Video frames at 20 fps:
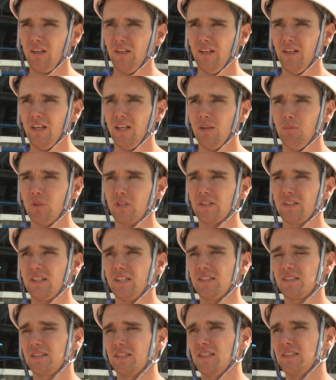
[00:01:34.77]
Uh, but
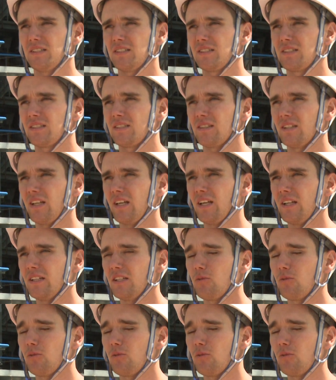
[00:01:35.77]
this is uh,